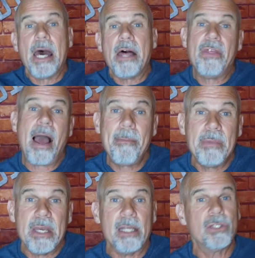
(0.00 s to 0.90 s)
that
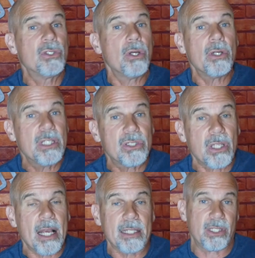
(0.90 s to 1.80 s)
means your
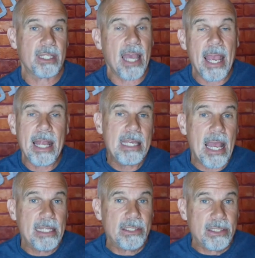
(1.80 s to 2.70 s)
dyslexic,
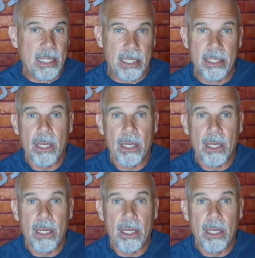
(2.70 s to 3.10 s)
ADHD,